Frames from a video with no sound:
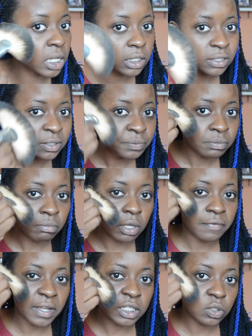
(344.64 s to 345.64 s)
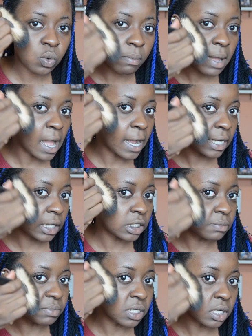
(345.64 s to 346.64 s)
it, but if I just want my highlight
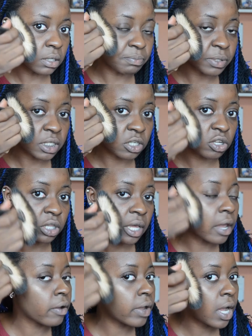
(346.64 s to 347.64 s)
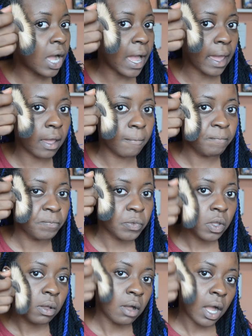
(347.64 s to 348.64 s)
to be in a particular area, I
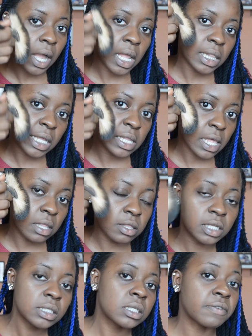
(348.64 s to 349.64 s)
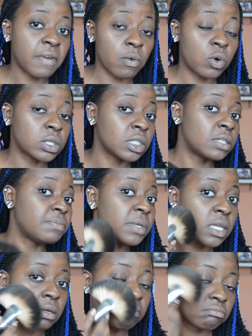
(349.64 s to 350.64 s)
highlight like this. If I want it to
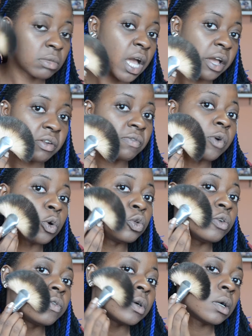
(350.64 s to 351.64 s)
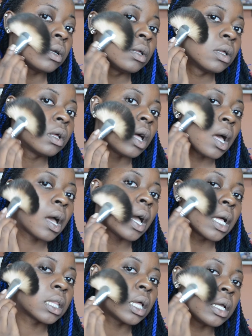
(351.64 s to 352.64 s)
be kind of all over, I
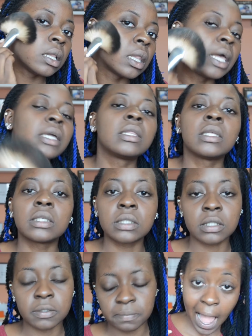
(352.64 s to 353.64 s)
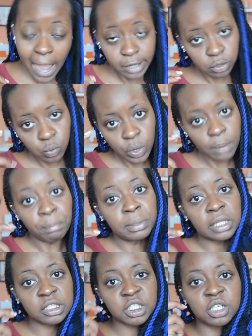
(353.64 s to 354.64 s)
highlight like this. I don't wear
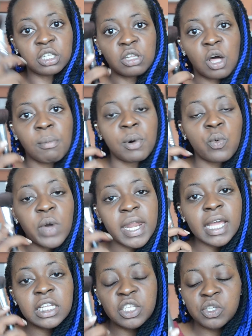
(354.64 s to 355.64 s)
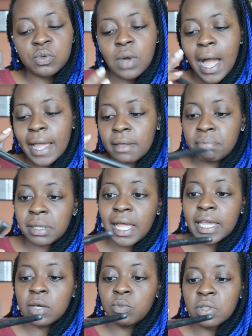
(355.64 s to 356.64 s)
blush a lot, but when I do, I
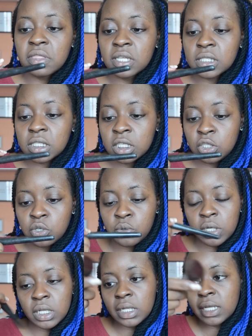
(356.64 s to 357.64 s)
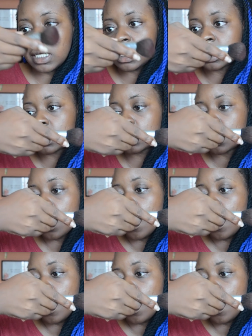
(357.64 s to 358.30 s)
apply it with the Sedona Lace